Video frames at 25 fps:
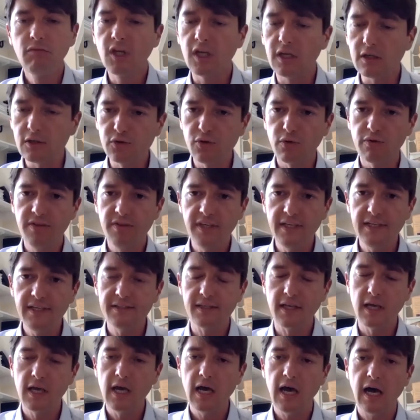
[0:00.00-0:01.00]
So
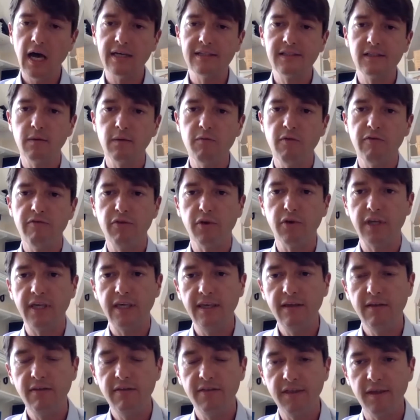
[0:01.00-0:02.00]
these are some of the
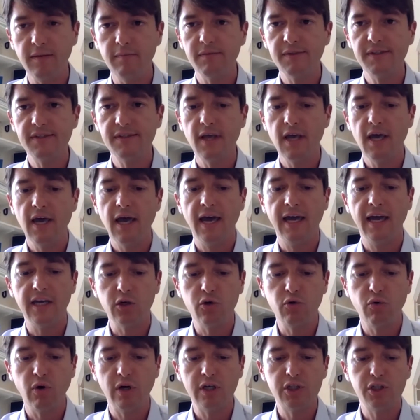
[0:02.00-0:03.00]
key themes and
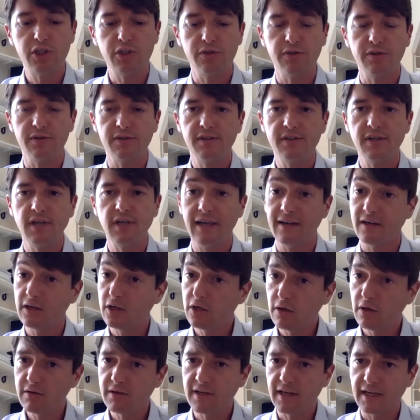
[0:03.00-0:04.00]
questions and
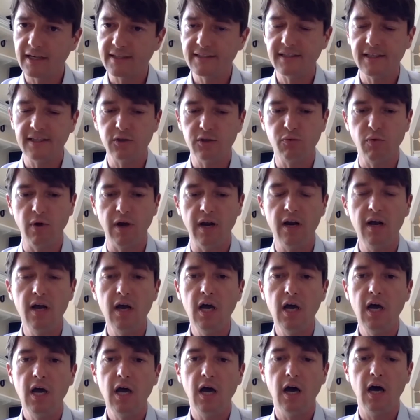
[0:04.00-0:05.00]
context as well,
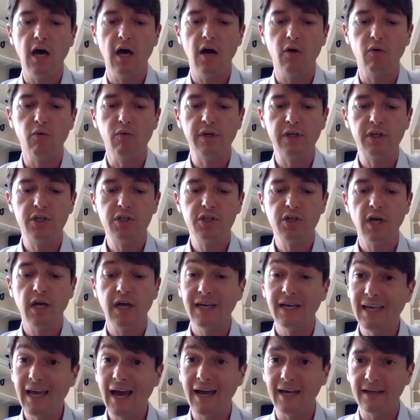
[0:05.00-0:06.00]
uh, which
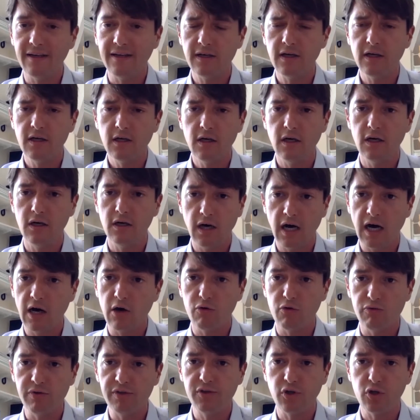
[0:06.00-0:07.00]
guide uh,
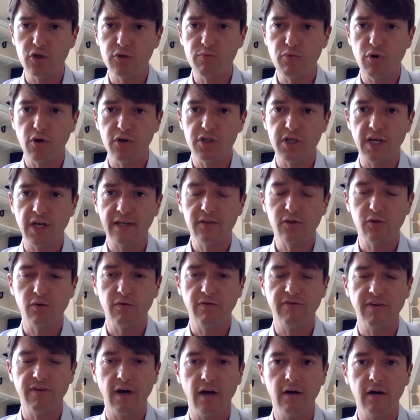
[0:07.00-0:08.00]
our research project so
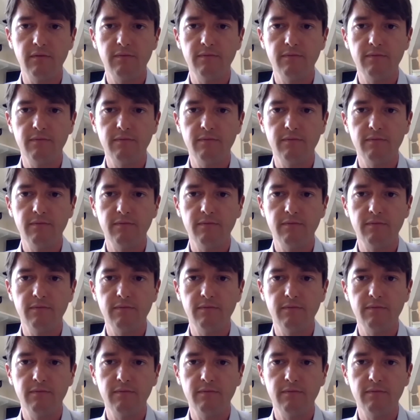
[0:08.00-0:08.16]
far.